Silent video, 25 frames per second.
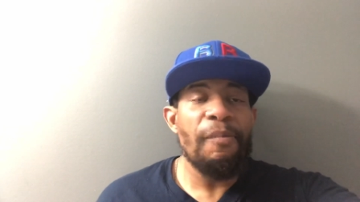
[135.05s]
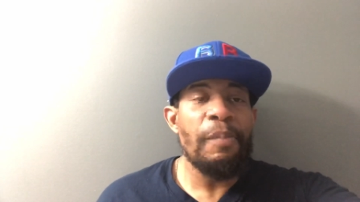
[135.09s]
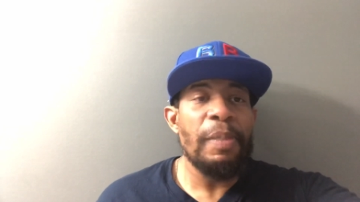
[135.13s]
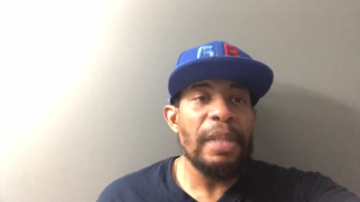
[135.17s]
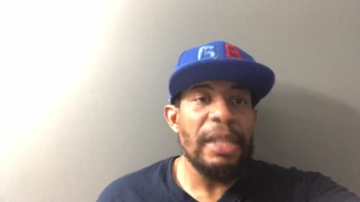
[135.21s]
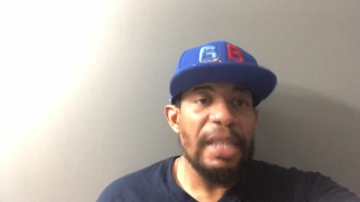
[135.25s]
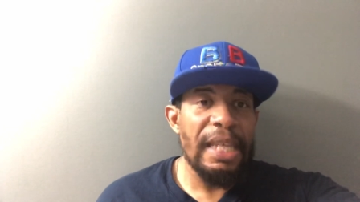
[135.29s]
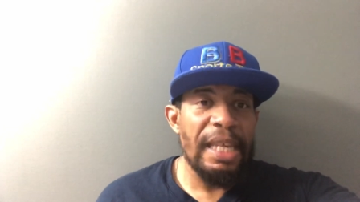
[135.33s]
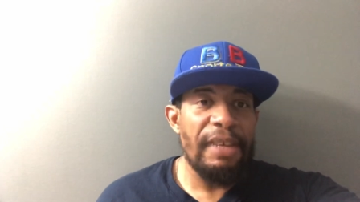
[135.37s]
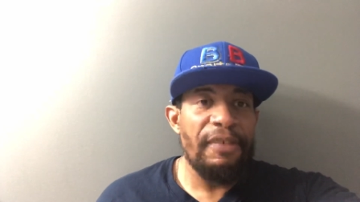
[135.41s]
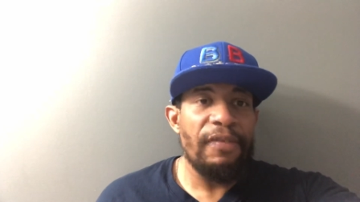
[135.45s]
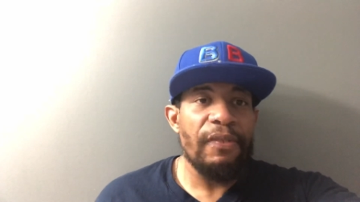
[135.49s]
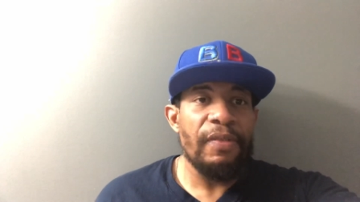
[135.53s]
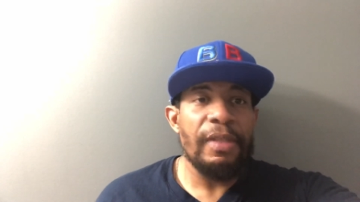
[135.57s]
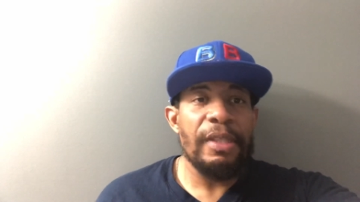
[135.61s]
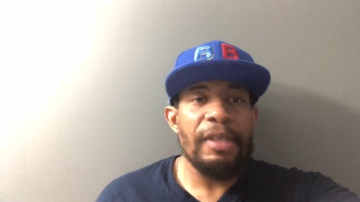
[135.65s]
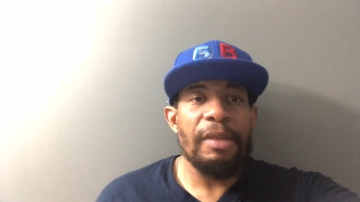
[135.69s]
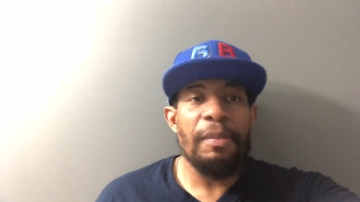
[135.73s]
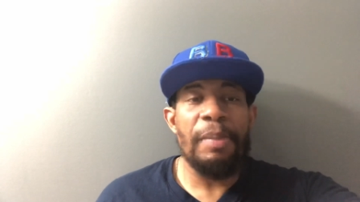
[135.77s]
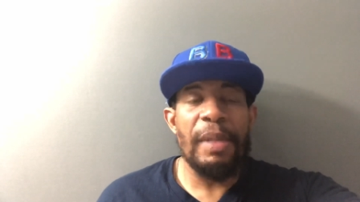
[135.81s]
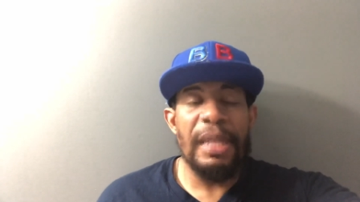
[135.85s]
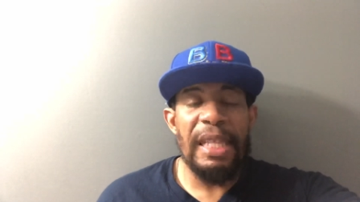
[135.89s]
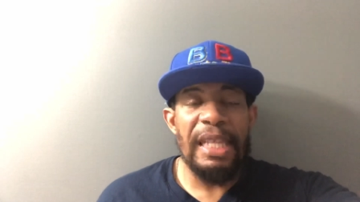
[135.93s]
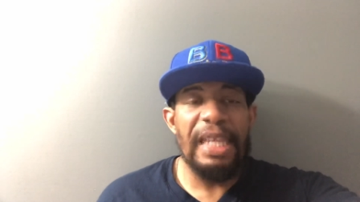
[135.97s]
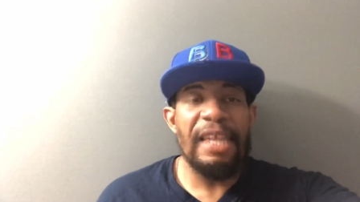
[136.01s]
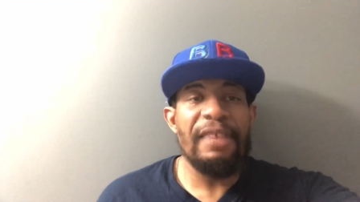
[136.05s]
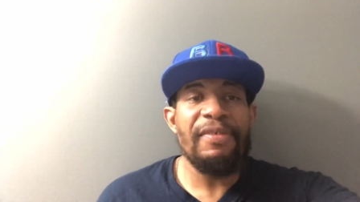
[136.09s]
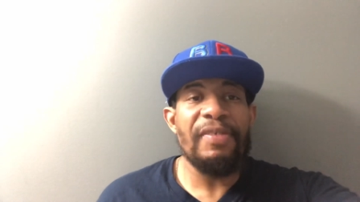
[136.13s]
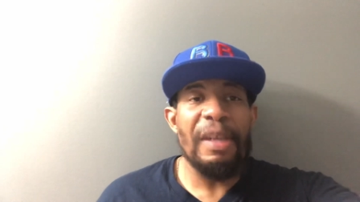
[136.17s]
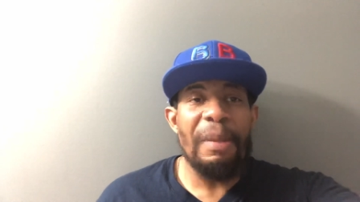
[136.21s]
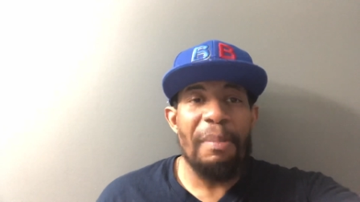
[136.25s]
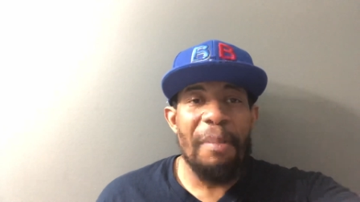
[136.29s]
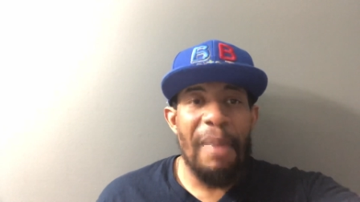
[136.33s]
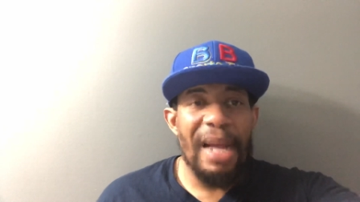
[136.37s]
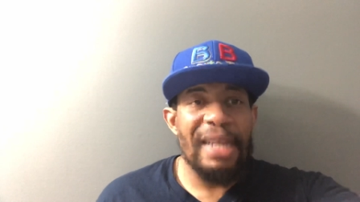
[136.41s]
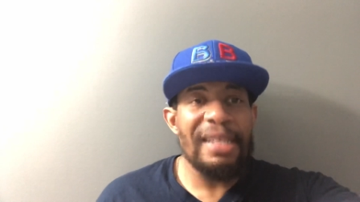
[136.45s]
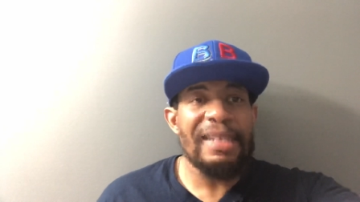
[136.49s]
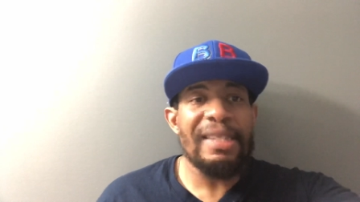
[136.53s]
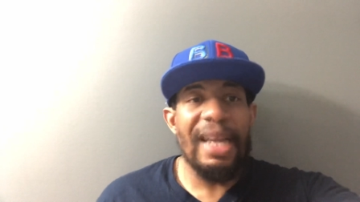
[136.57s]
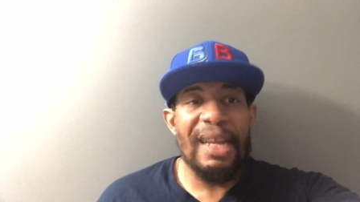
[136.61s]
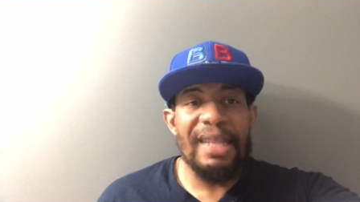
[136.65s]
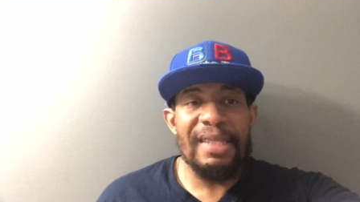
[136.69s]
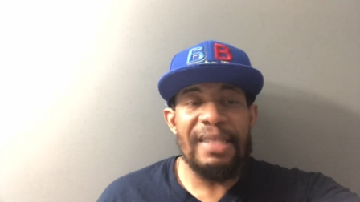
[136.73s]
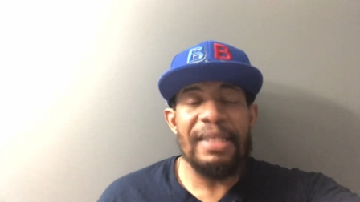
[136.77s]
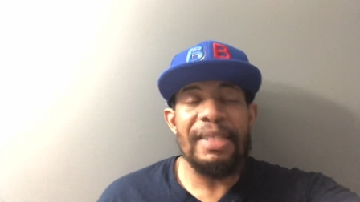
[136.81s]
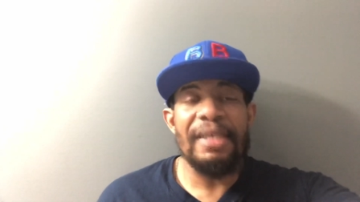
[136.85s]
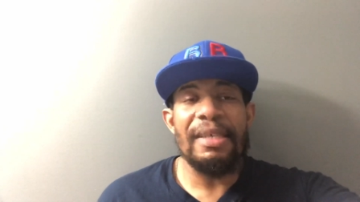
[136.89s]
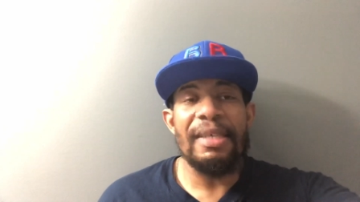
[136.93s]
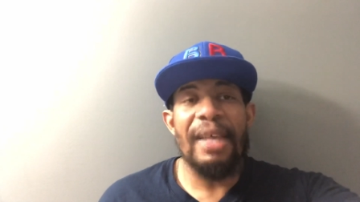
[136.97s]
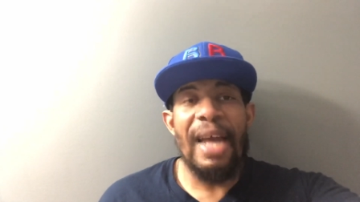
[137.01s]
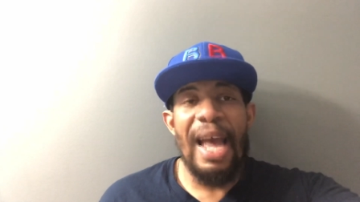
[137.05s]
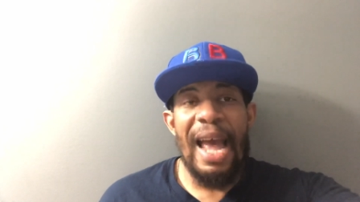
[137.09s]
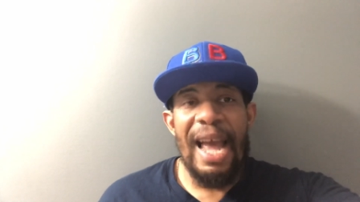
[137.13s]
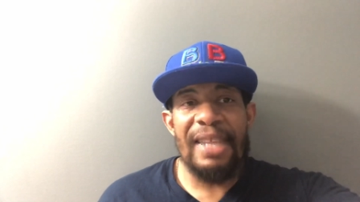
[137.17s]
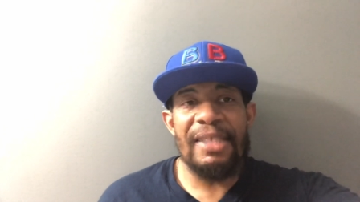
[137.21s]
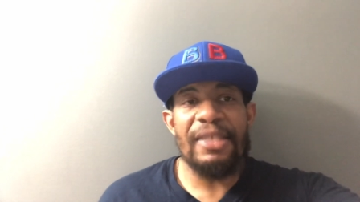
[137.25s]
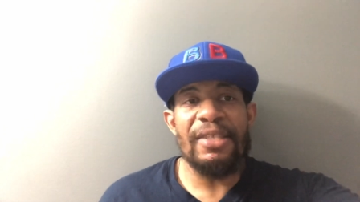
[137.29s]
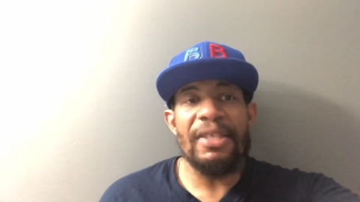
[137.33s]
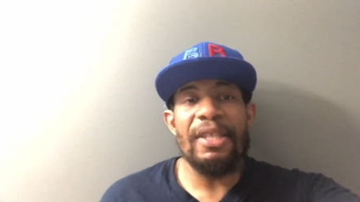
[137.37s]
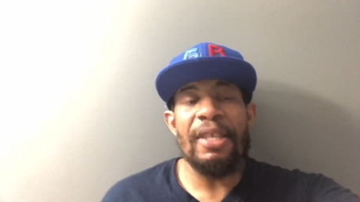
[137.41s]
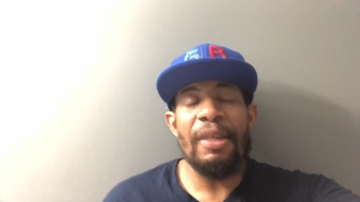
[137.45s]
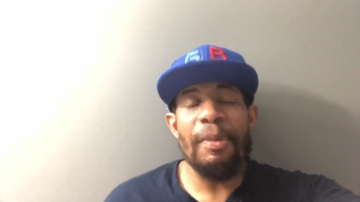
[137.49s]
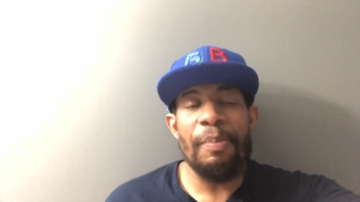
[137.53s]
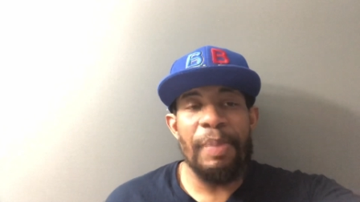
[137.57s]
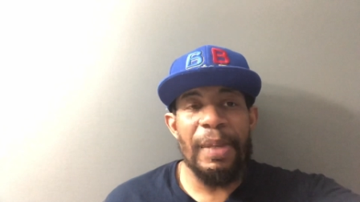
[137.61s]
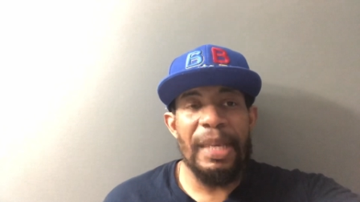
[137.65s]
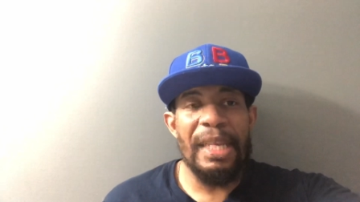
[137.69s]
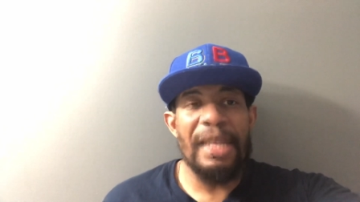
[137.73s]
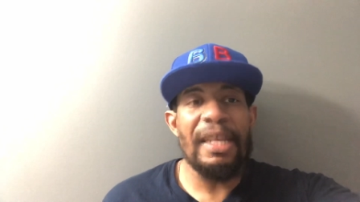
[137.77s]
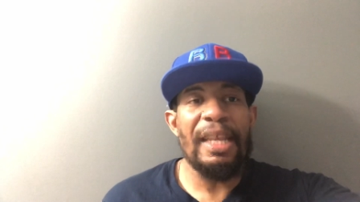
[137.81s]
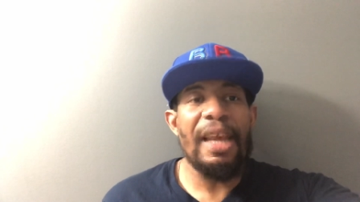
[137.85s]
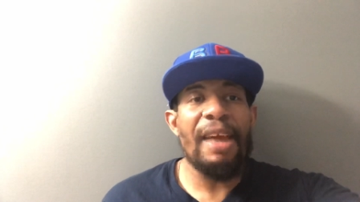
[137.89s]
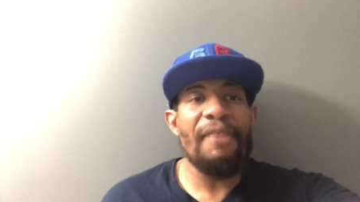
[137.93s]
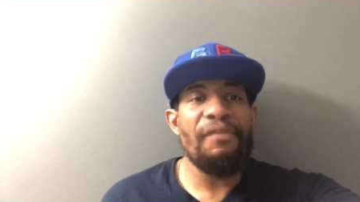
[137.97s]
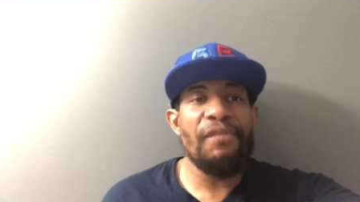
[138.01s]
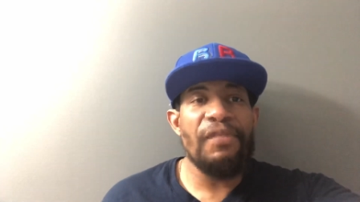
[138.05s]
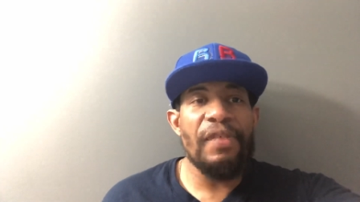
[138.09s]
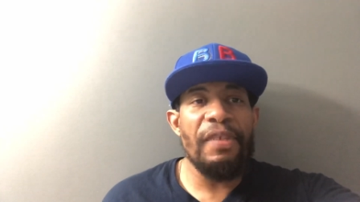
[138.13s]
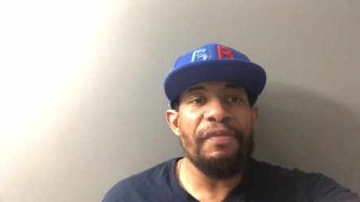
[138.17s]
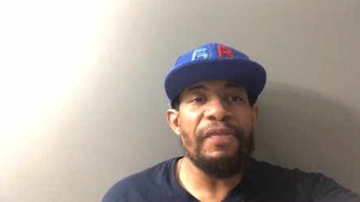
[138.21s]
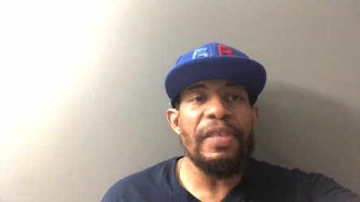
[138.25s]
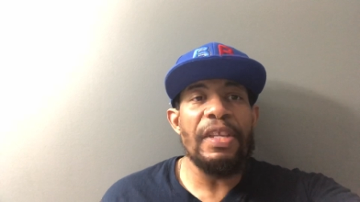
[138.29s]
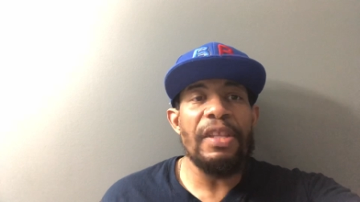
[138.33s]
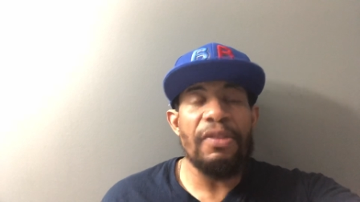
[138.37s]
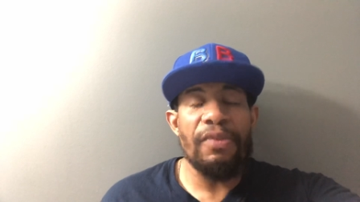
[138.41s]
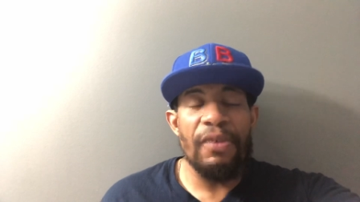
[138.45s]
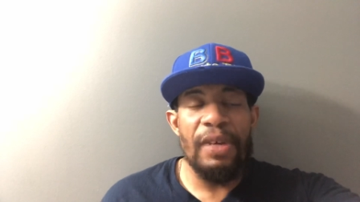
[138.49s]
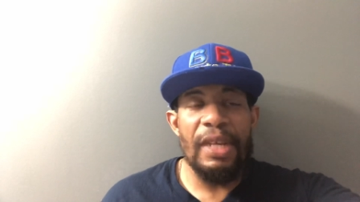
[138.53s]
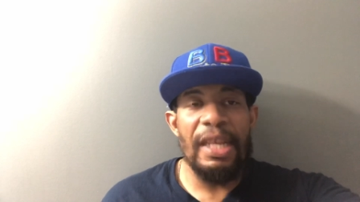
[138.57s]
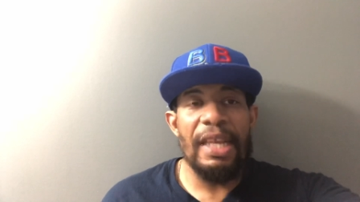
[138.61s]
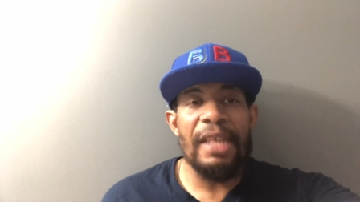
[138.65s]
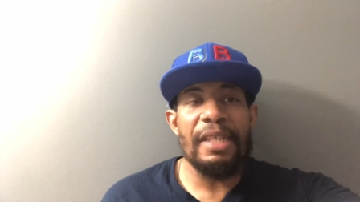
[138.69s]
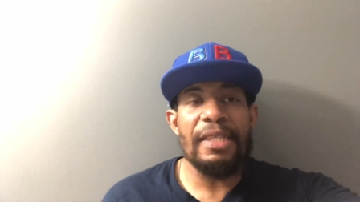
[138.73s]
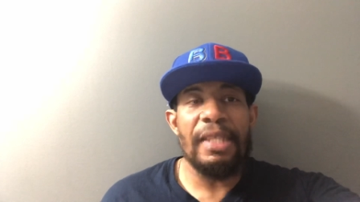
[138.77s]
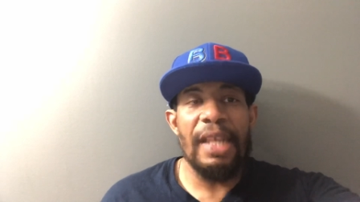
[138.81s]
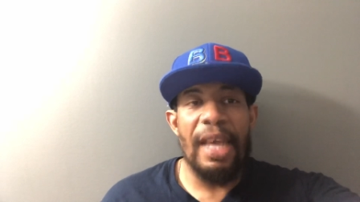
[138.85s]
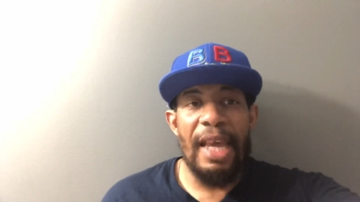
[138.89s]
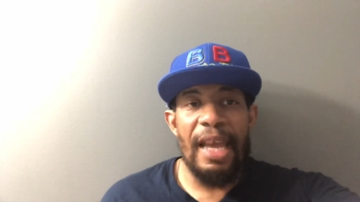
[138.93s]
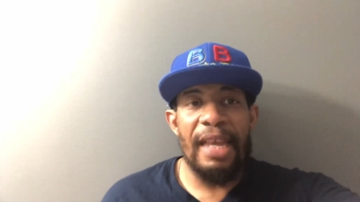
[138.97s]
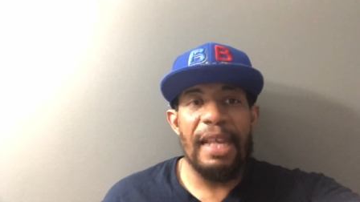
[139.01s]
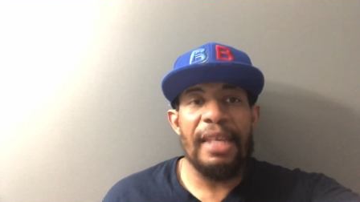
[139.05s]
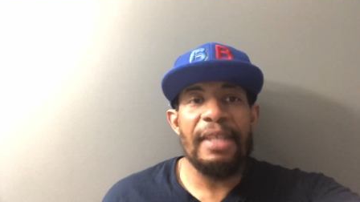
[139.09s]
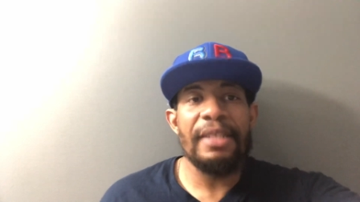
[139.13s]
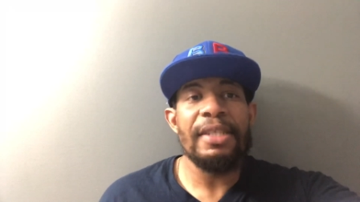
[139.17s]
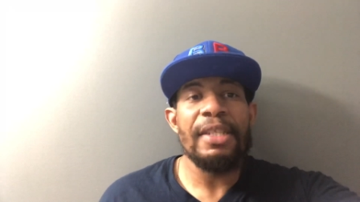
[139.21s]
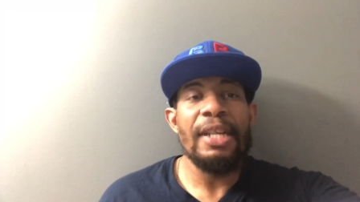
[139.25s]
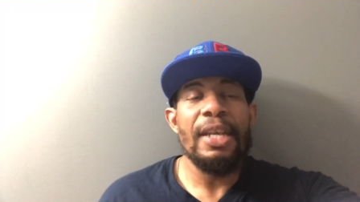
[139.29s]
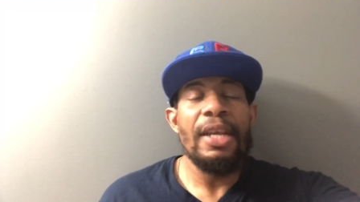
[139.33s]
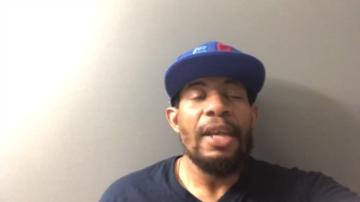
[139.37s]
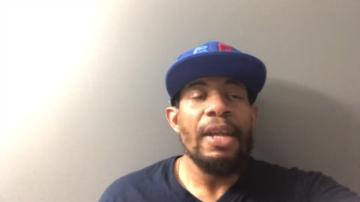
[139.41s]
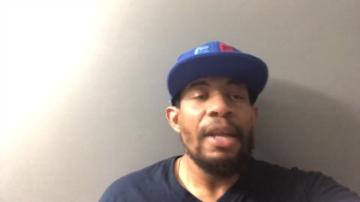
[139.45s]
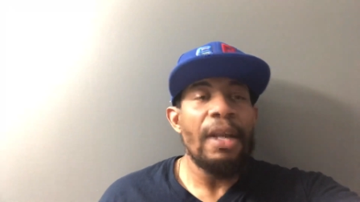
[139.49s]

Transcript: of belief to believe that Mike Tyson could actually compete at 53 years of age,